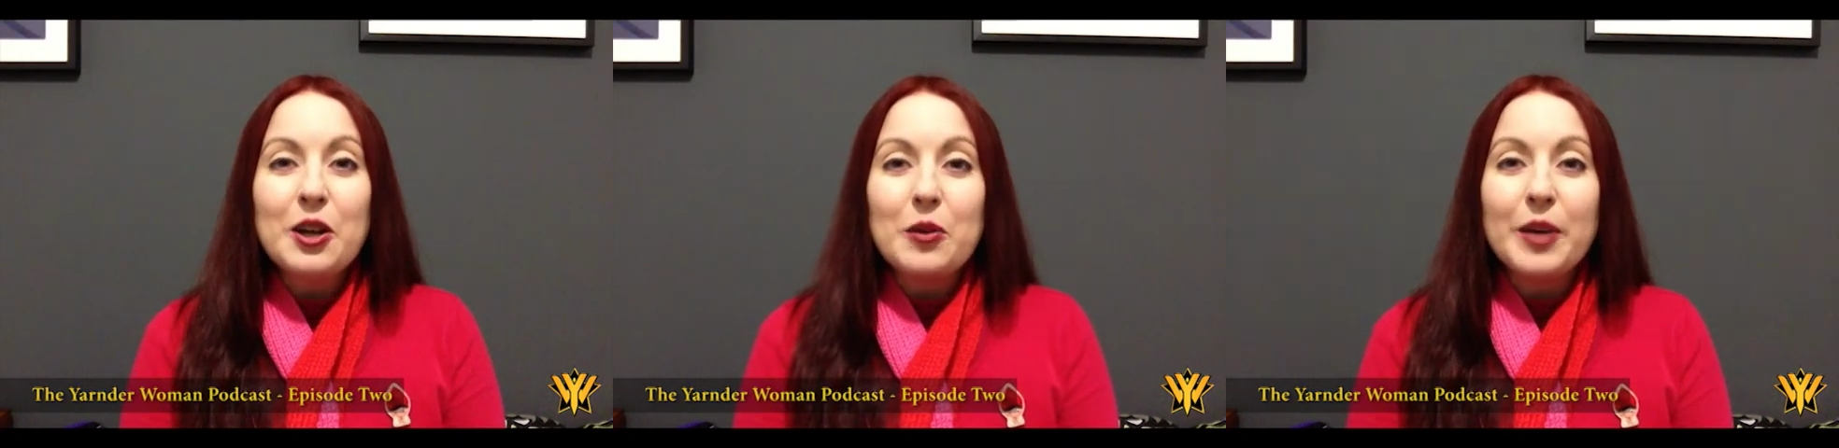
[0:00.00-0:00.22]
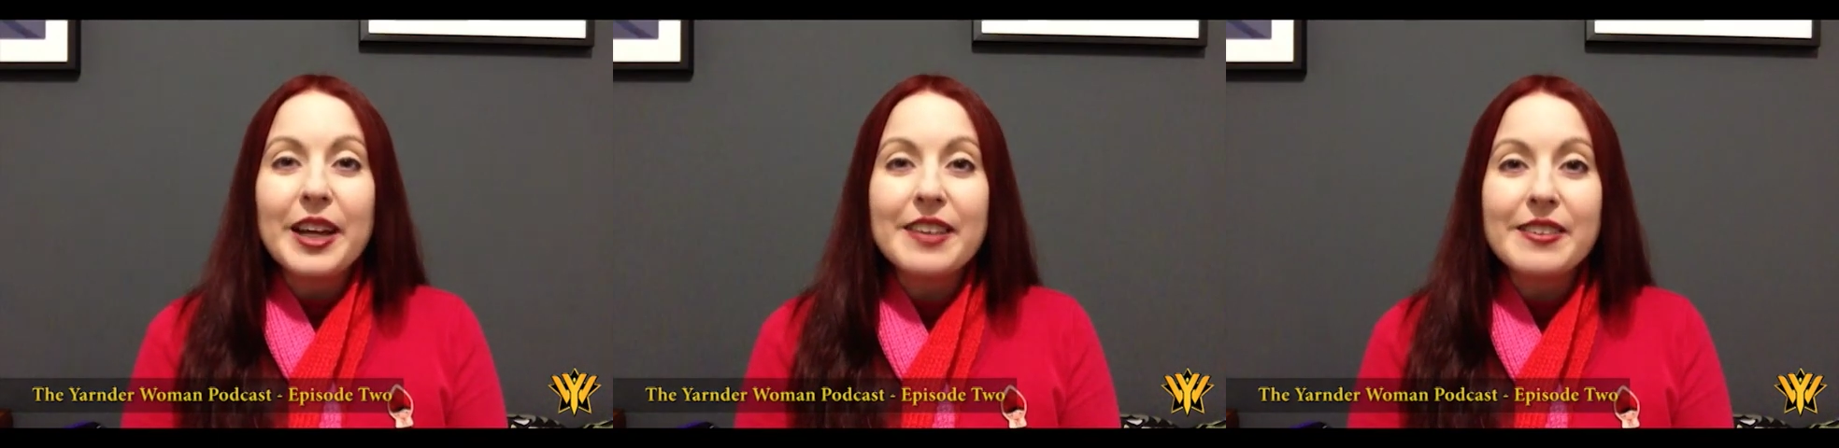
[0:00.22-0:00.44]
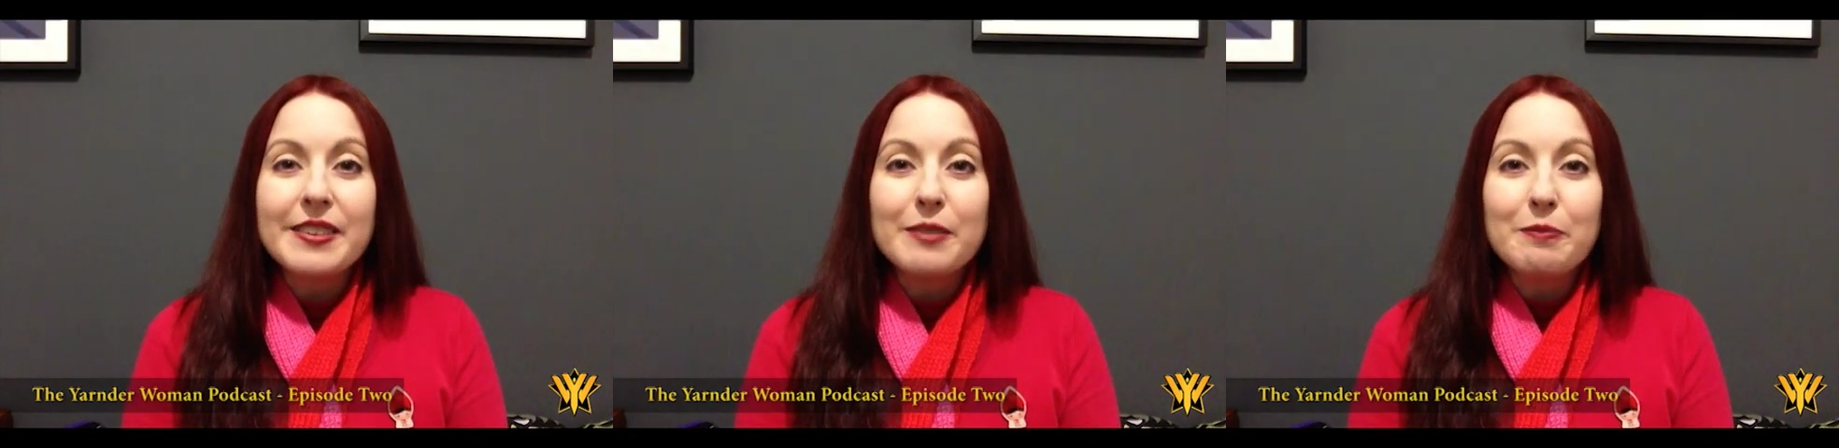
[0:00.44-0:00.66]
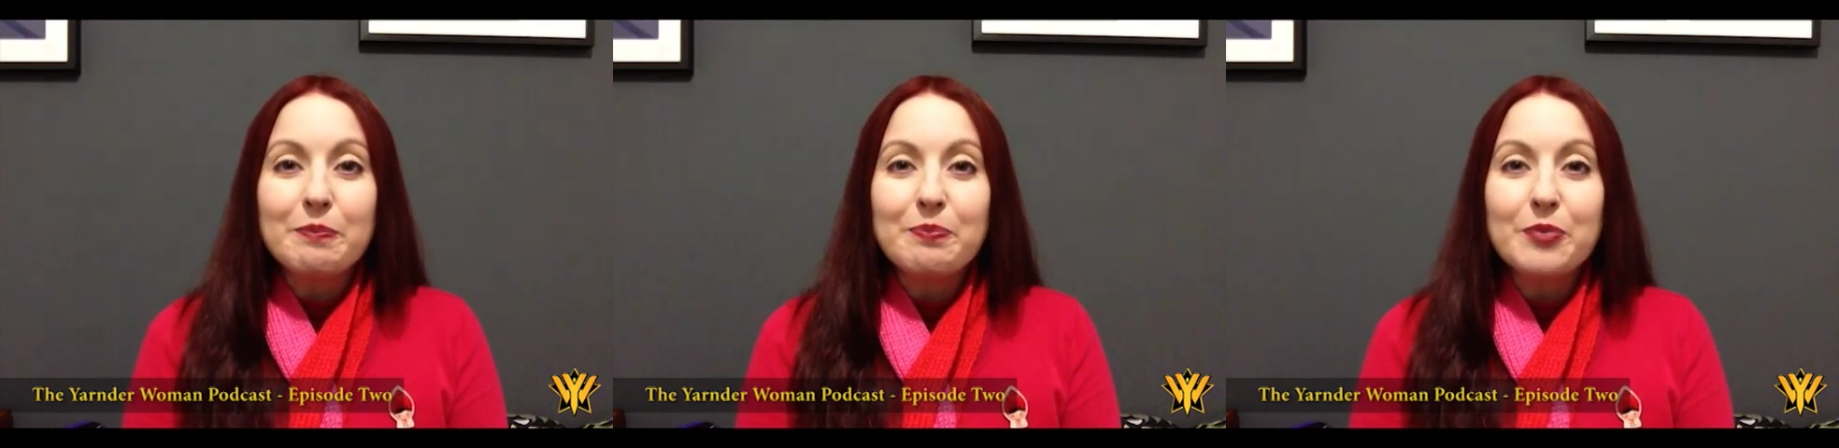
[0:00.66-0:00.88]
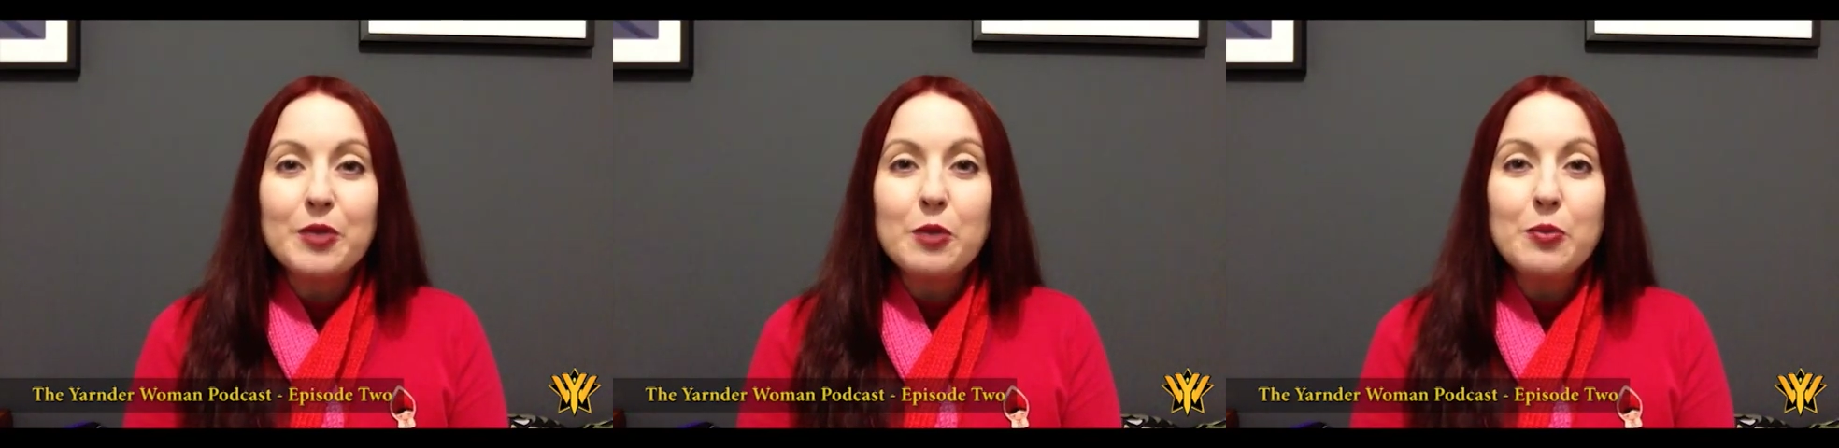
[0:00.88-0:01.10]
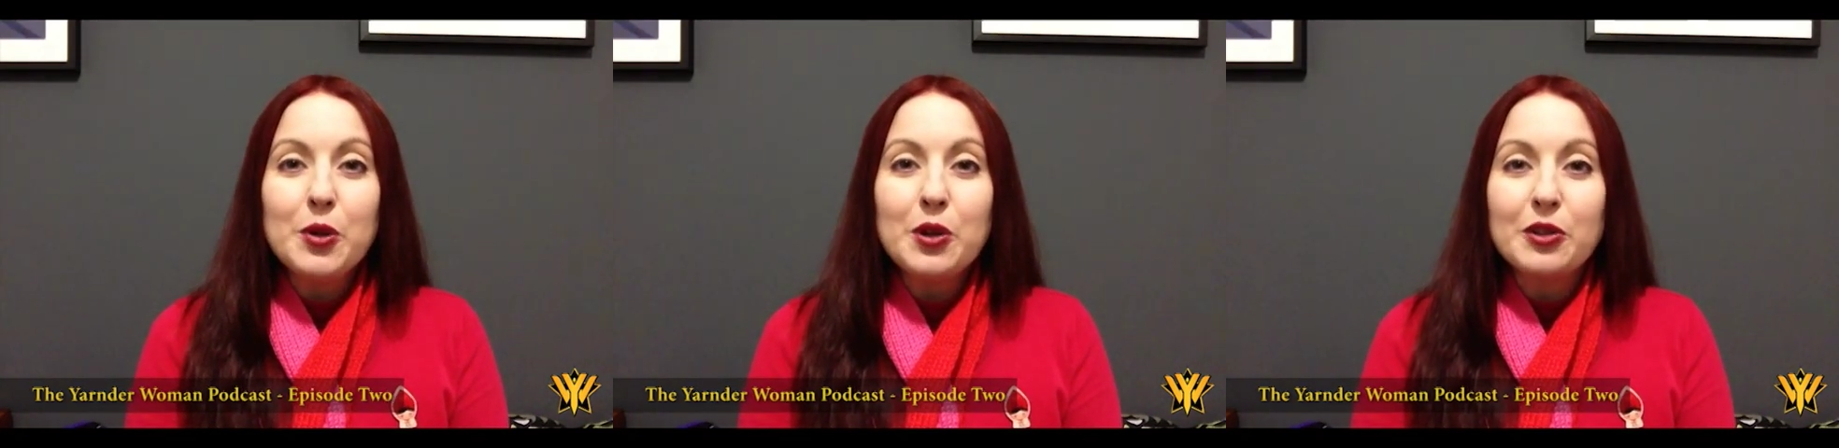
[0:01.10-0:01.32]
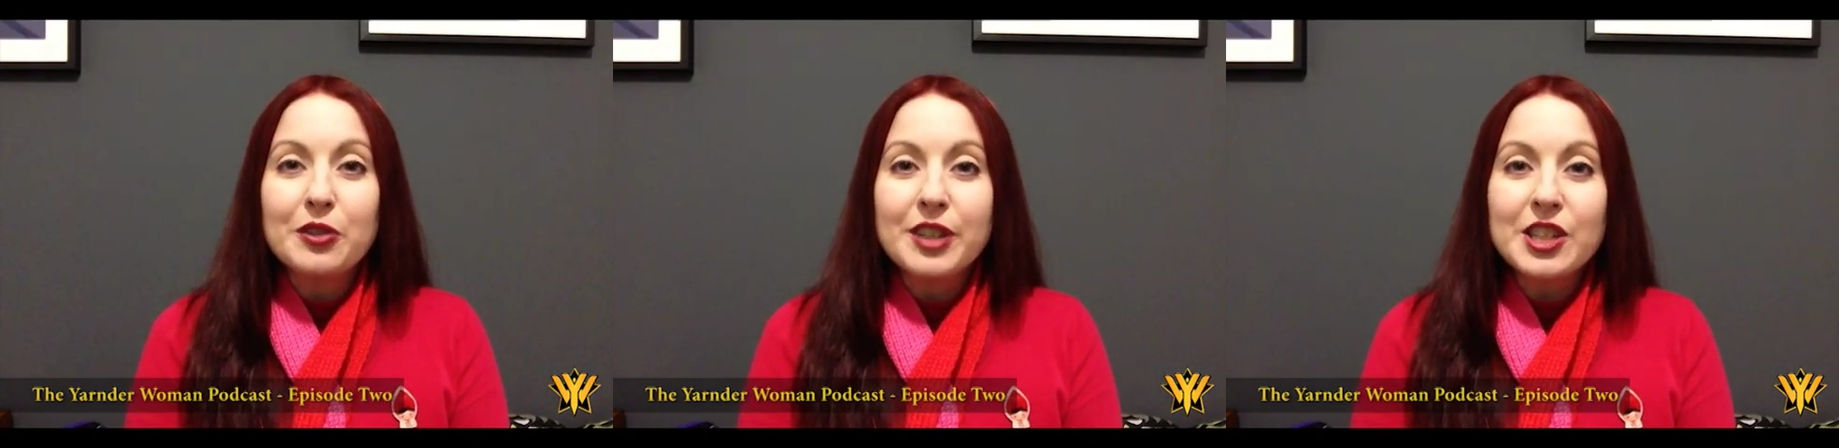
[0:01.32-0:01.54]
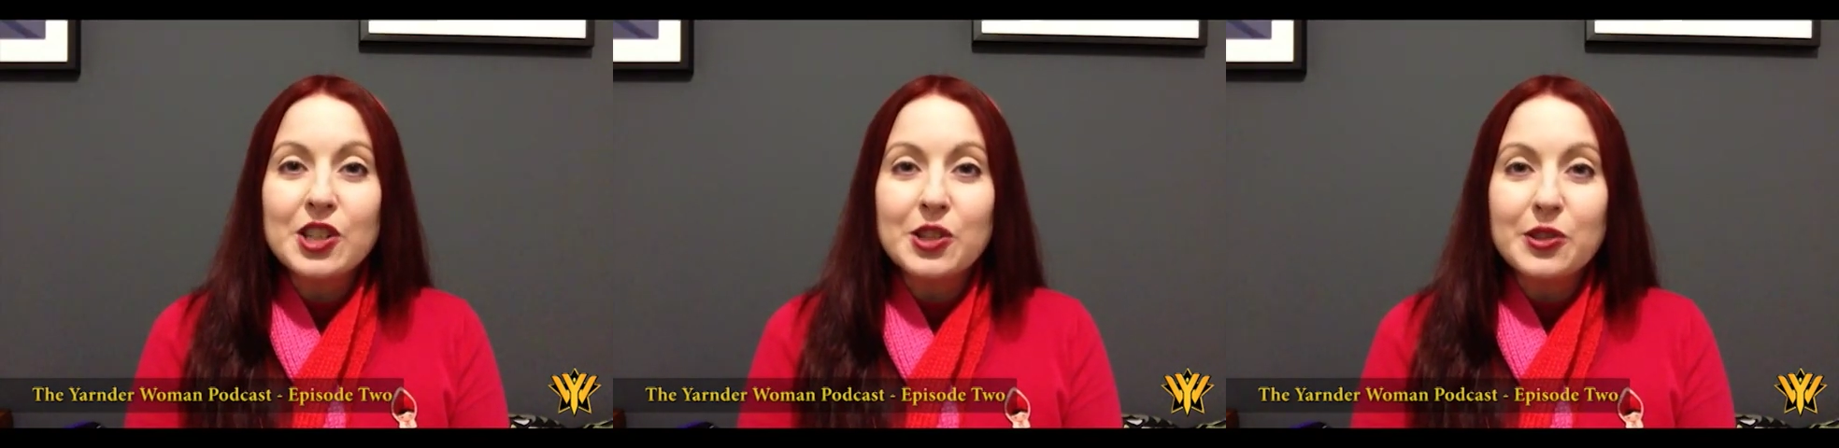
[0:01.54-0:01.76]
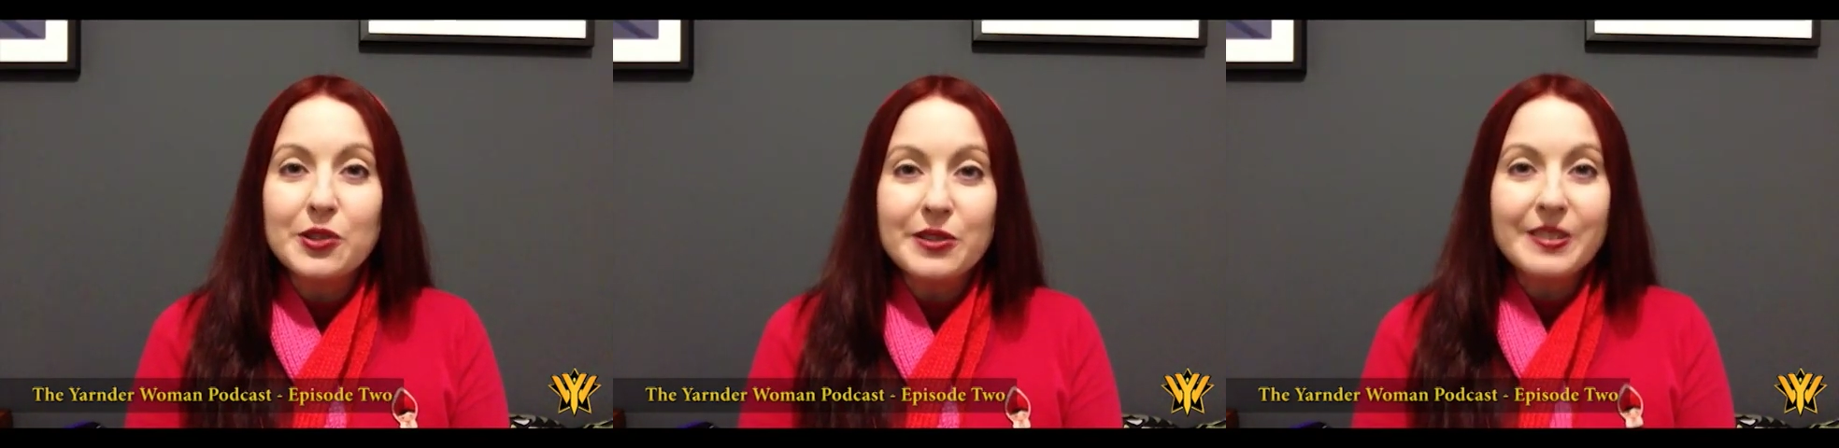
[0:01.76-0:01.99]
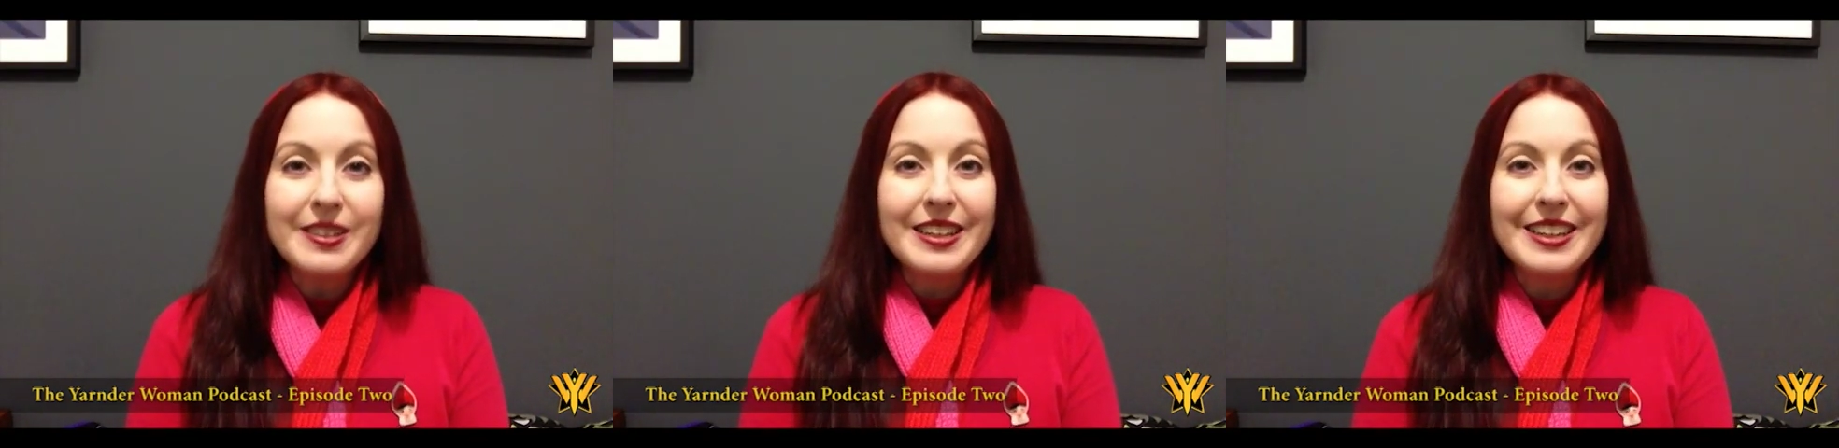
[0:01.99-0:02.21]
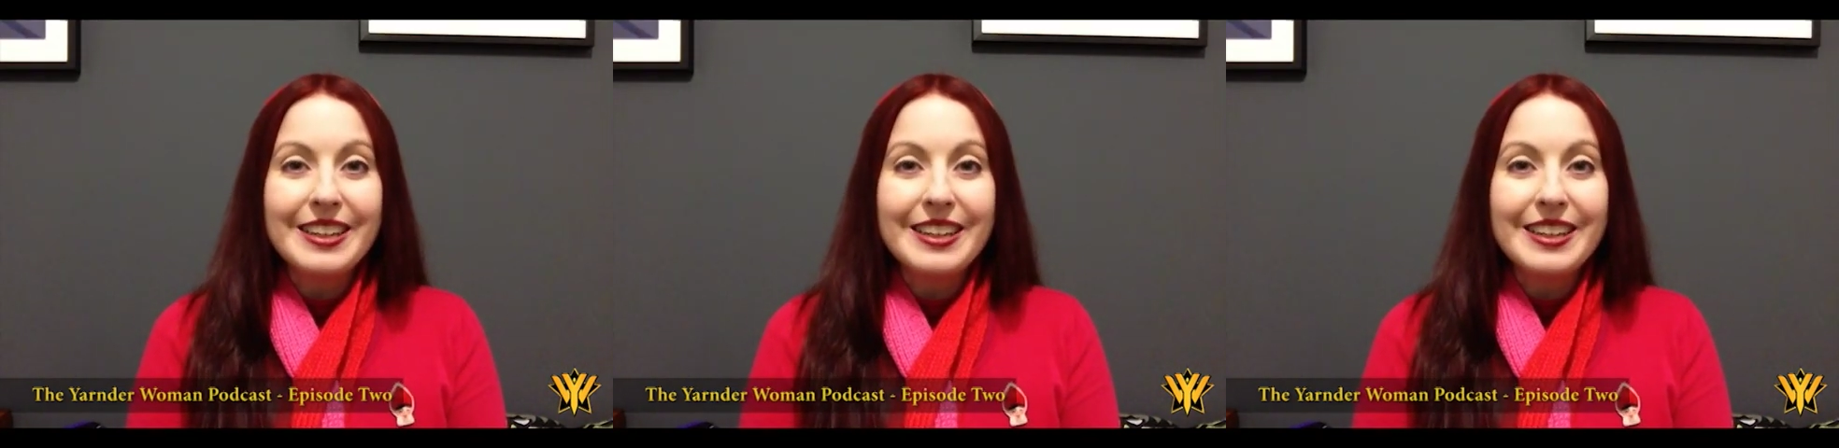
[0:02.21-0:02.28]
we had some computer issues